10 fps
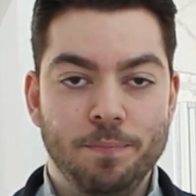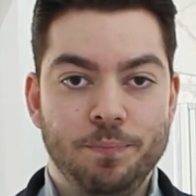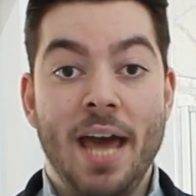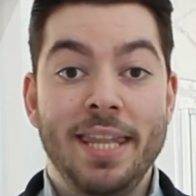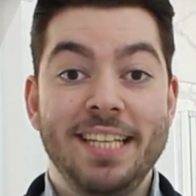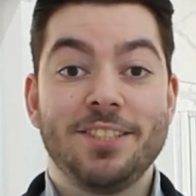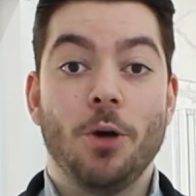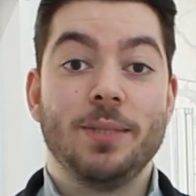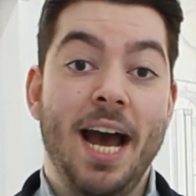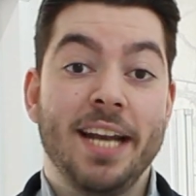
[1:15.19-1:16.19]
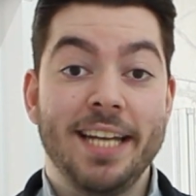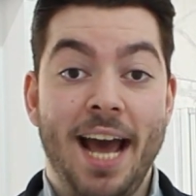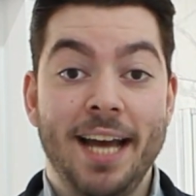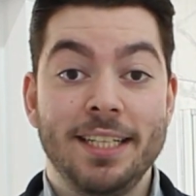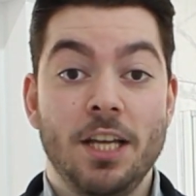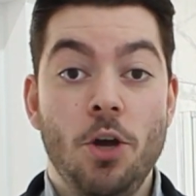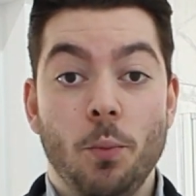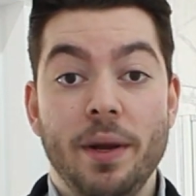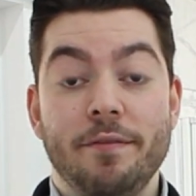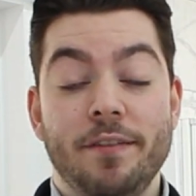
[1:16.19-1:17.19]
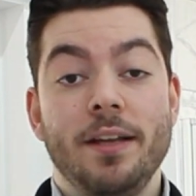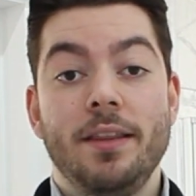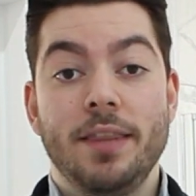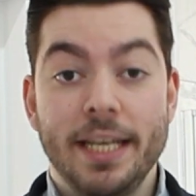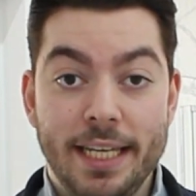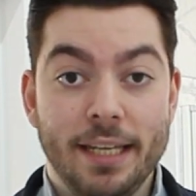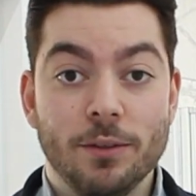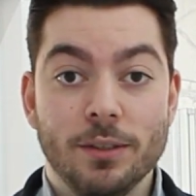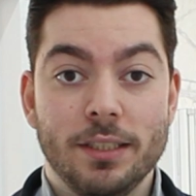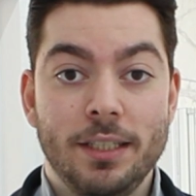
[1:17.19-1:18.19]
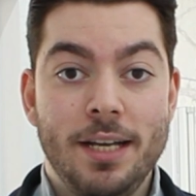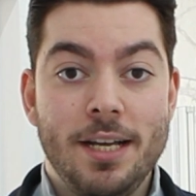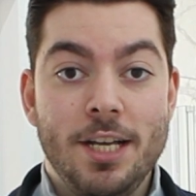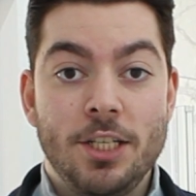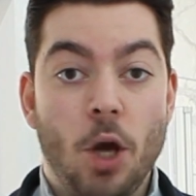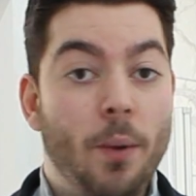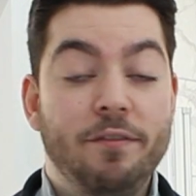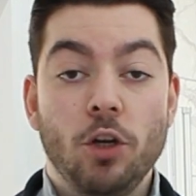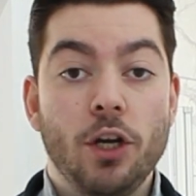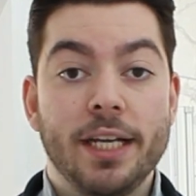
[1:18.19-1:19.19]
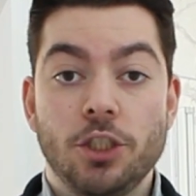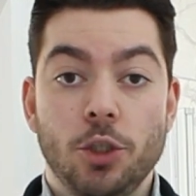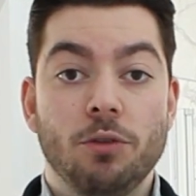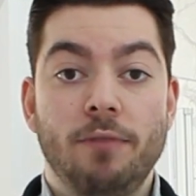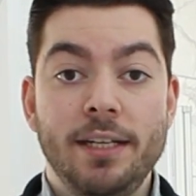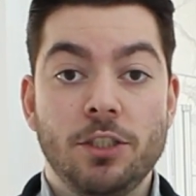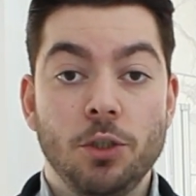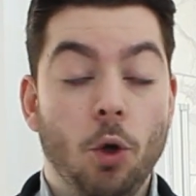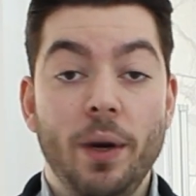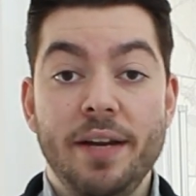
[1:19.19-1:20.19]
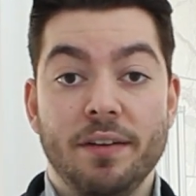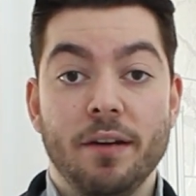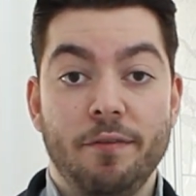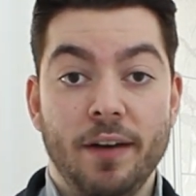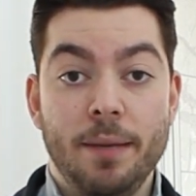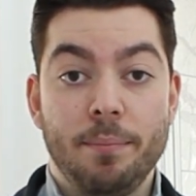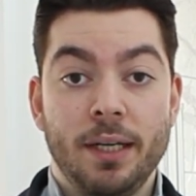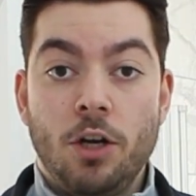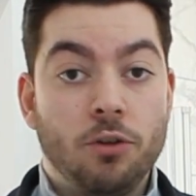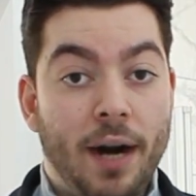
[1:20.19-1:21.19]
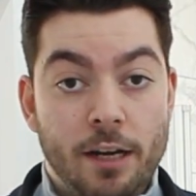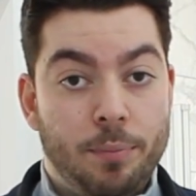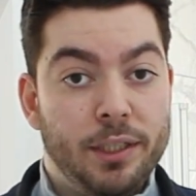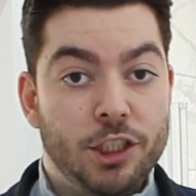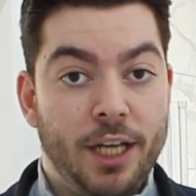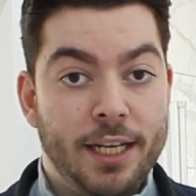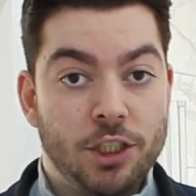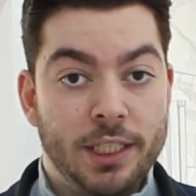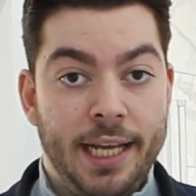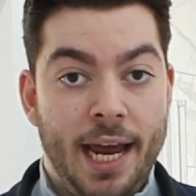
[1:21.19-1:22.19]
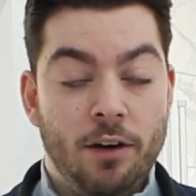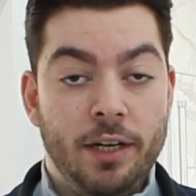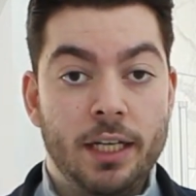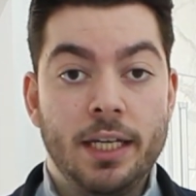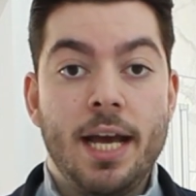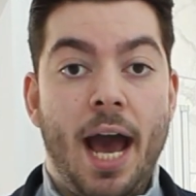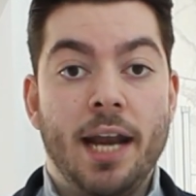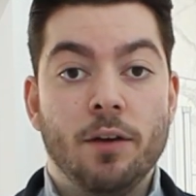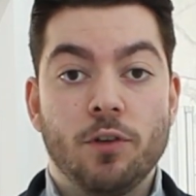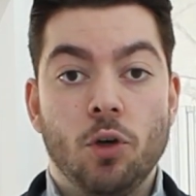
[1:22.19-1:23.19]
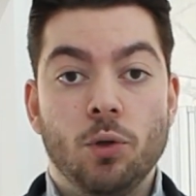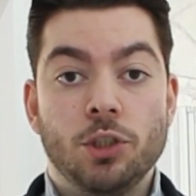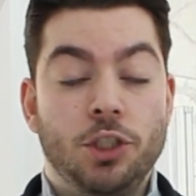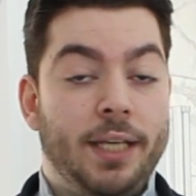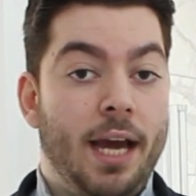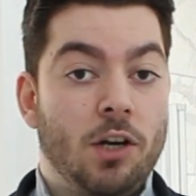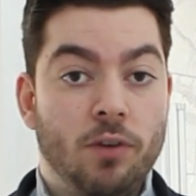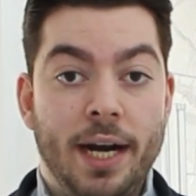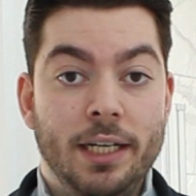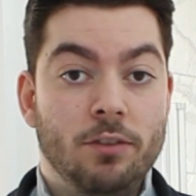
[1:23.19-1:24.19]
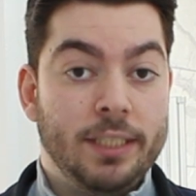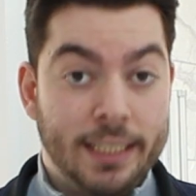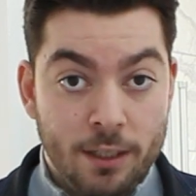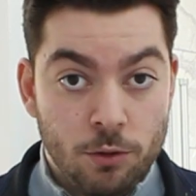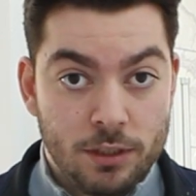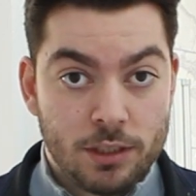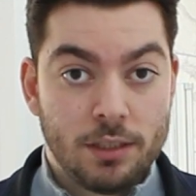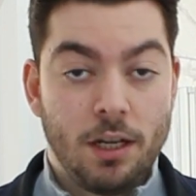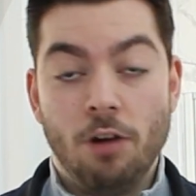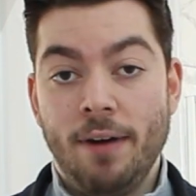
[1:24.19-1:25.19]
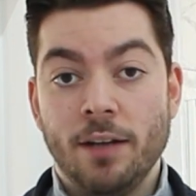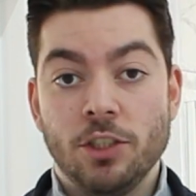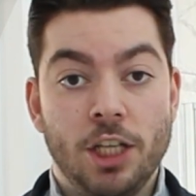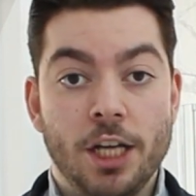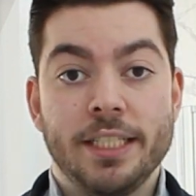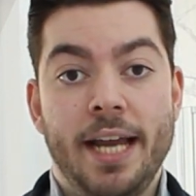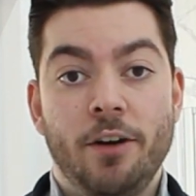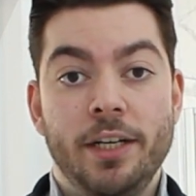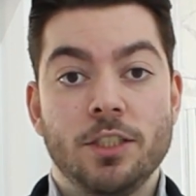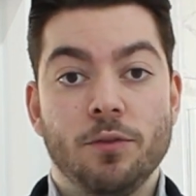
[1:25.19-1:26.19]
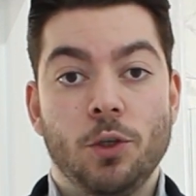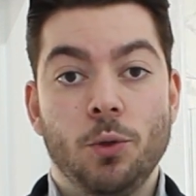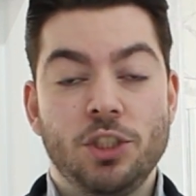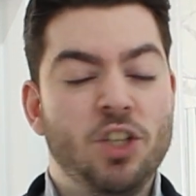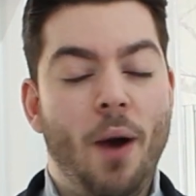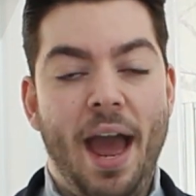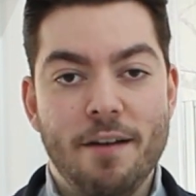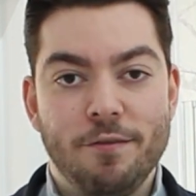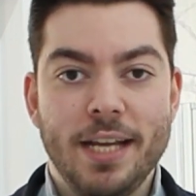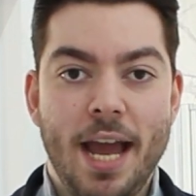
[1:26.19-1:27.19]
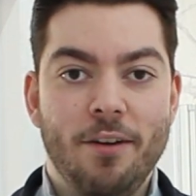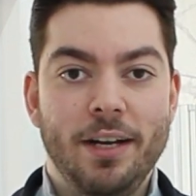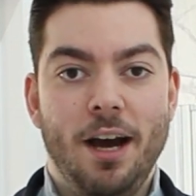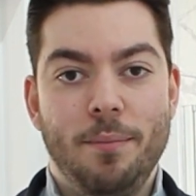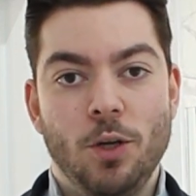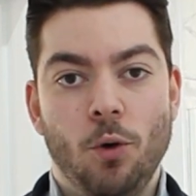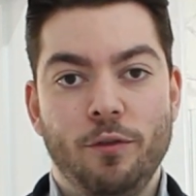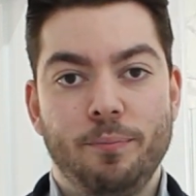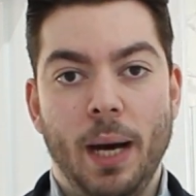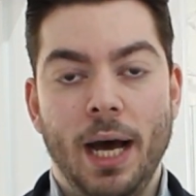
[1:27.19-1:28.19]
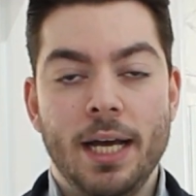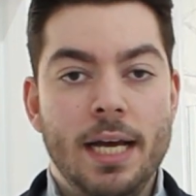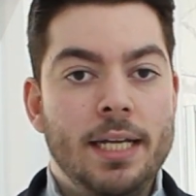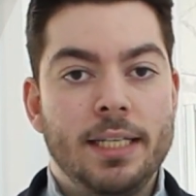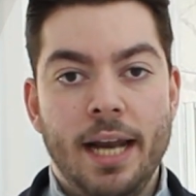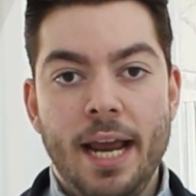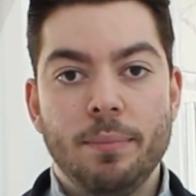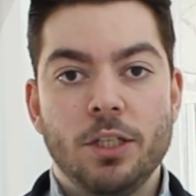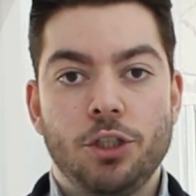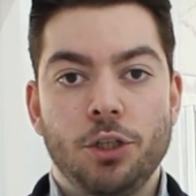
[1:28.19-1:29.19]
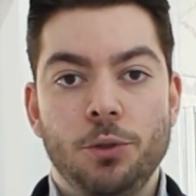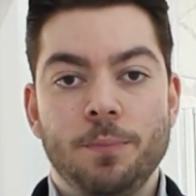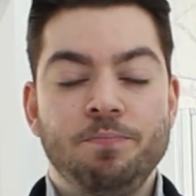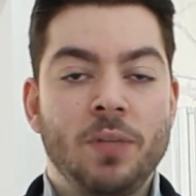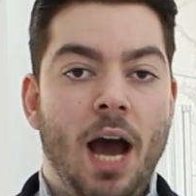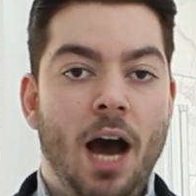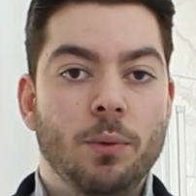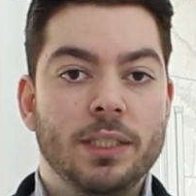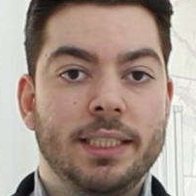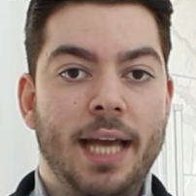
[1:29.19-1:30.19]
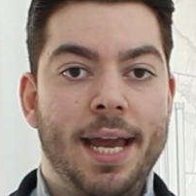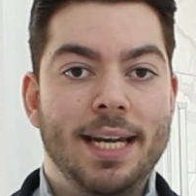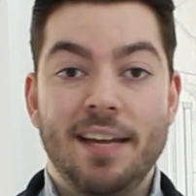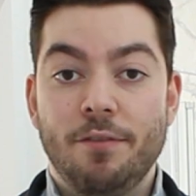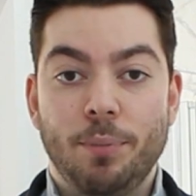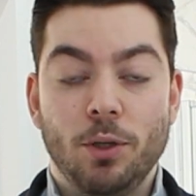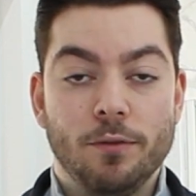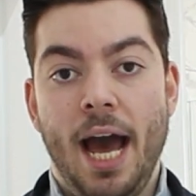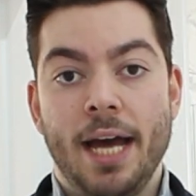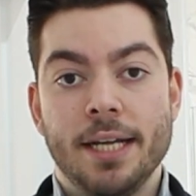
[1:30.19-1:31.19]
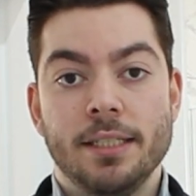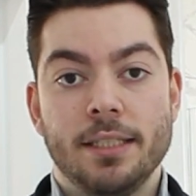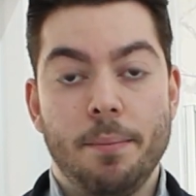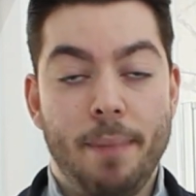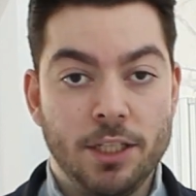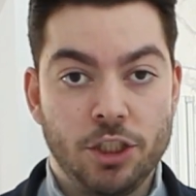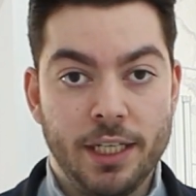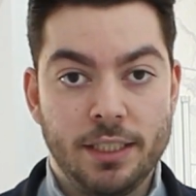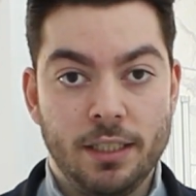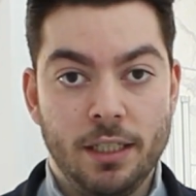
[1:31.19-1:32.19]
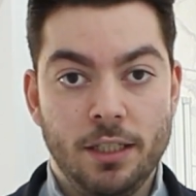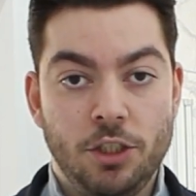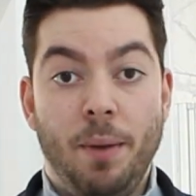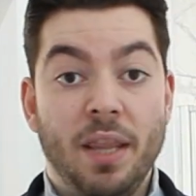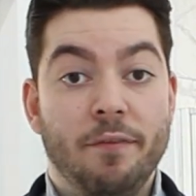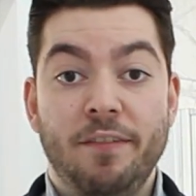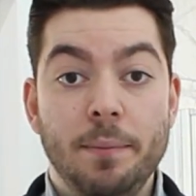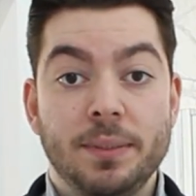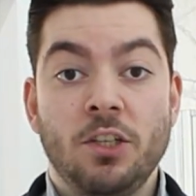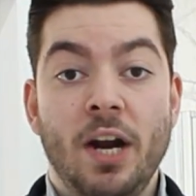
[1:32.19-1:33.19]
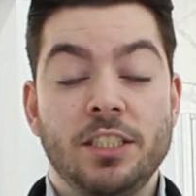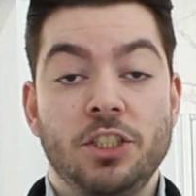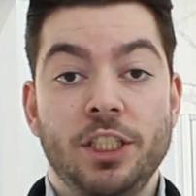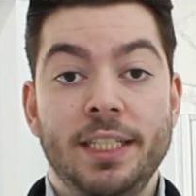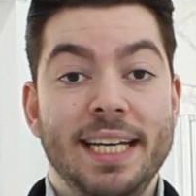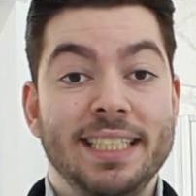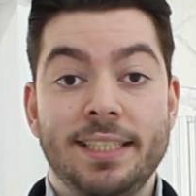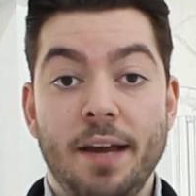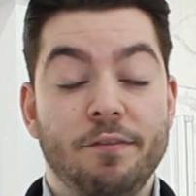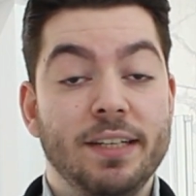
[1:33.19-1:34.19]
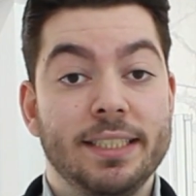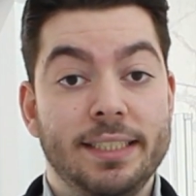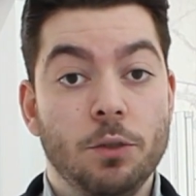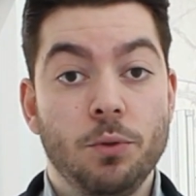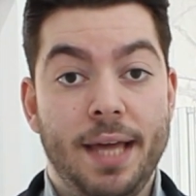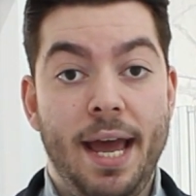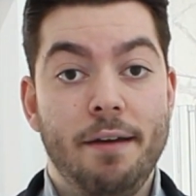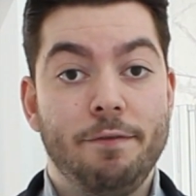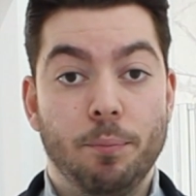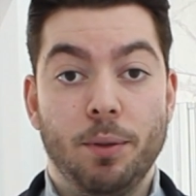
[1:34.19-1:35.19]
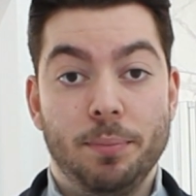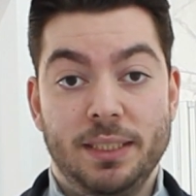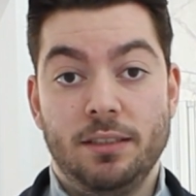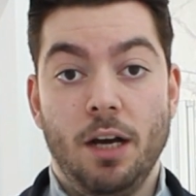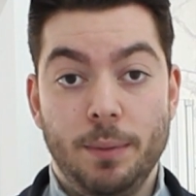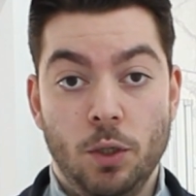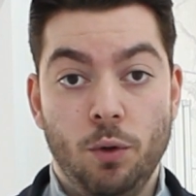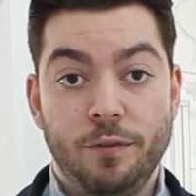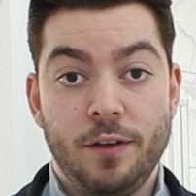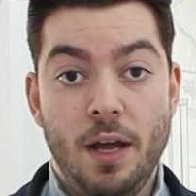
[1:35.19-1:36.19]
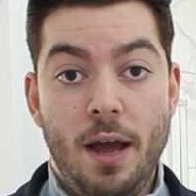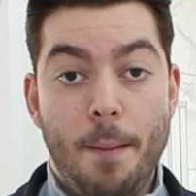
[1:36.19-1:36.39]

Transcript: And this goes hand in hand with the yield. So if you're looking to do a rental or even a flip, great appreciation in the area, and of course you get great yields around certain areas. Of course, not every area up north, but to name the two, I would say Liverpool and Manchester. But the flip strategy definitely still there for properties up north.